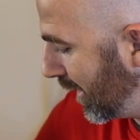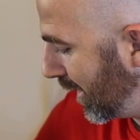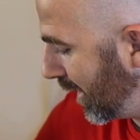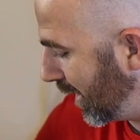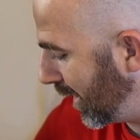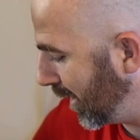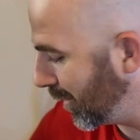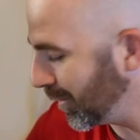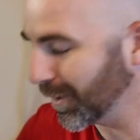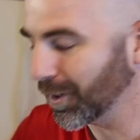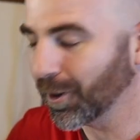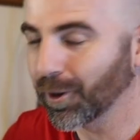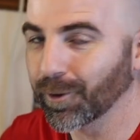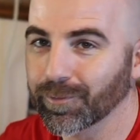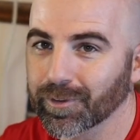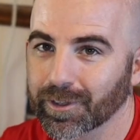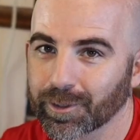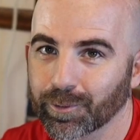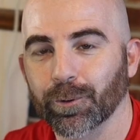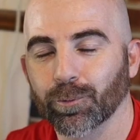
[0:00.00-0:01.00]
and
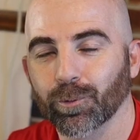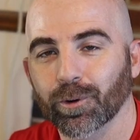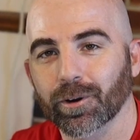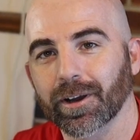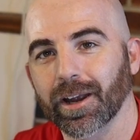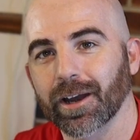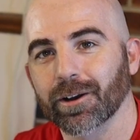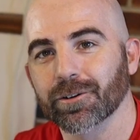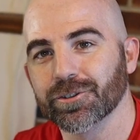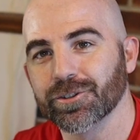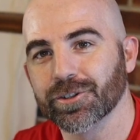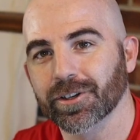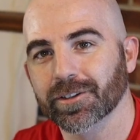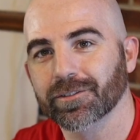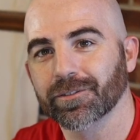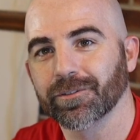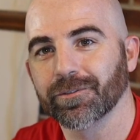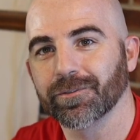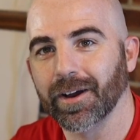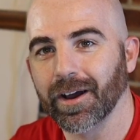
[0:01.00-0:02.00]
hopefully work out
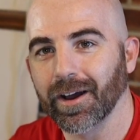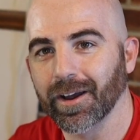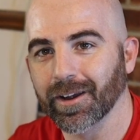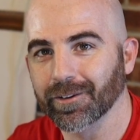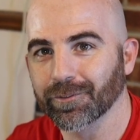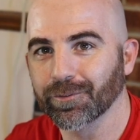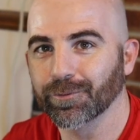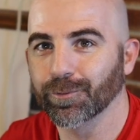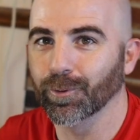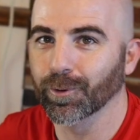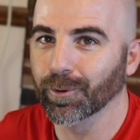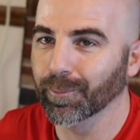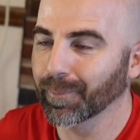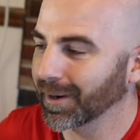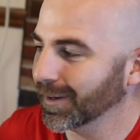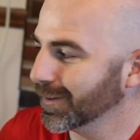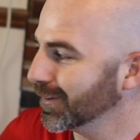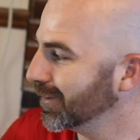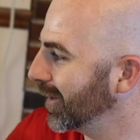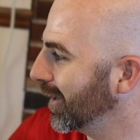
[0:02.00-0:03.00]
just fine for
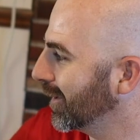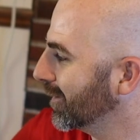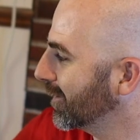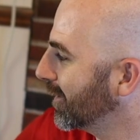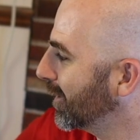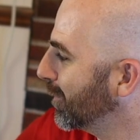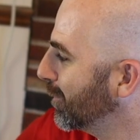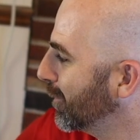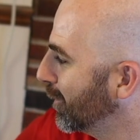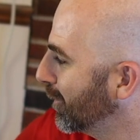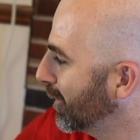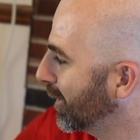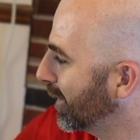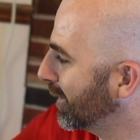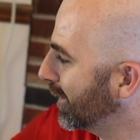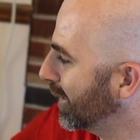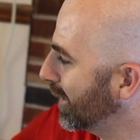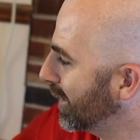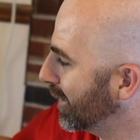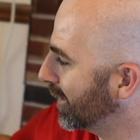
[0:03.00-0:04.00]
my daily
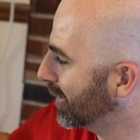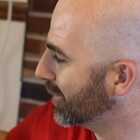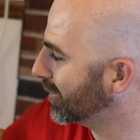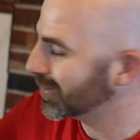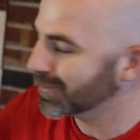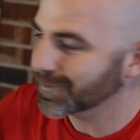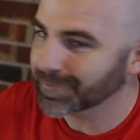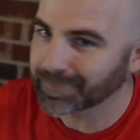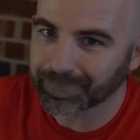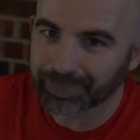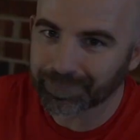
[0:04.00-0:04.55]
commuting needs.